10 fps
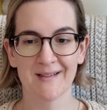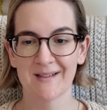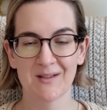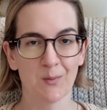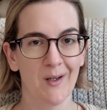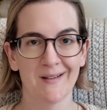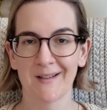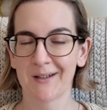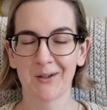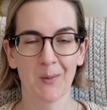
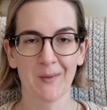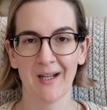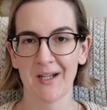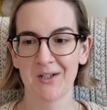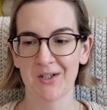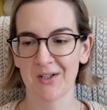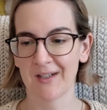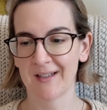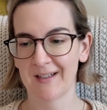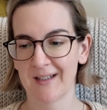sweater
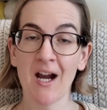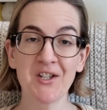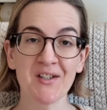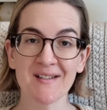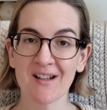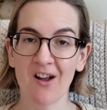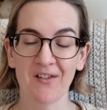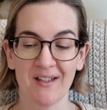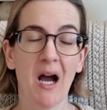combination. I just love it.